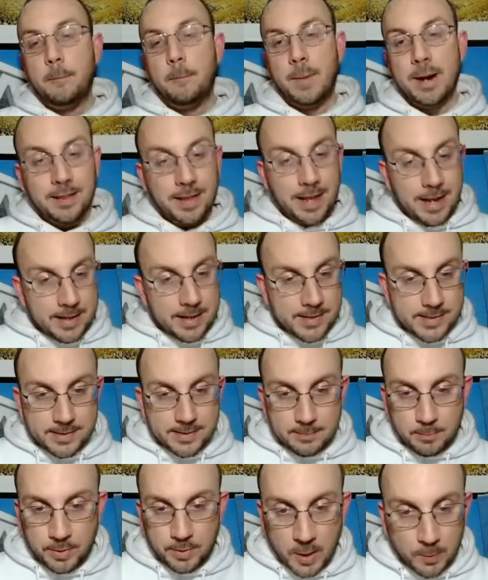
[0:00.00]
money lines,
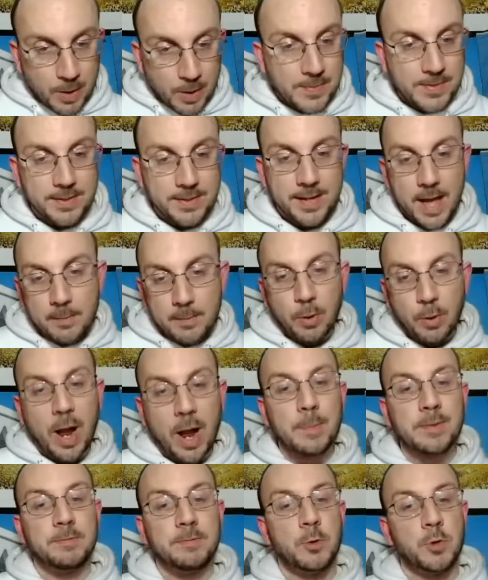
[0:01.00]
player props and game
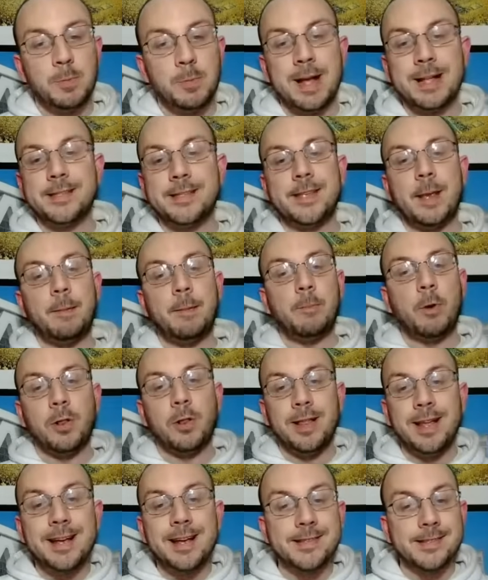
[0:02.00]
props, future bets, same-game
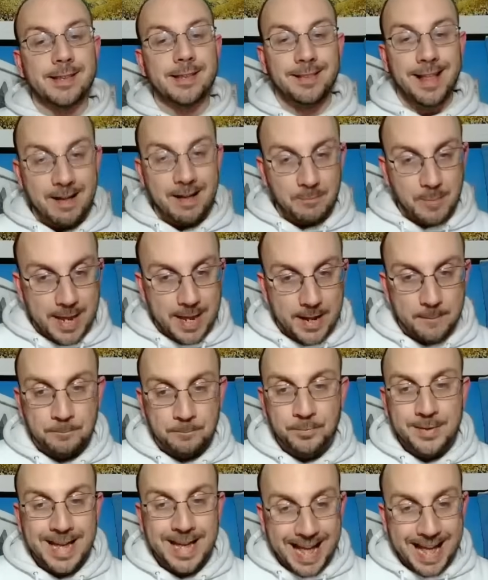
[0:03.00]
parlays, live
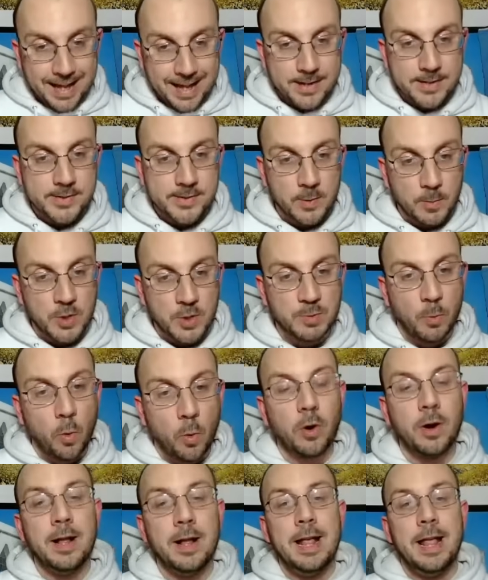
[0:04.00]
betting, and so much
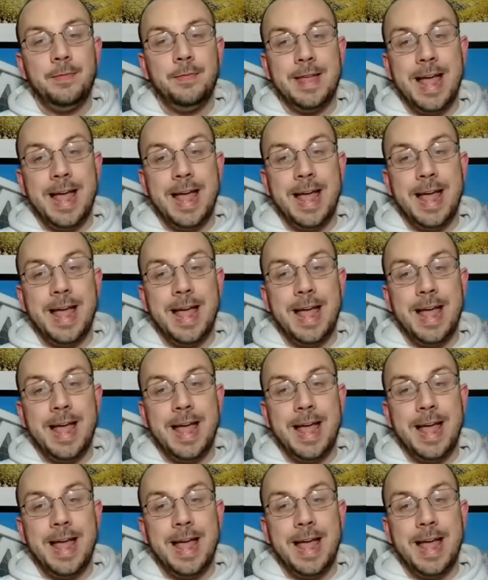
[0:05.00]
more.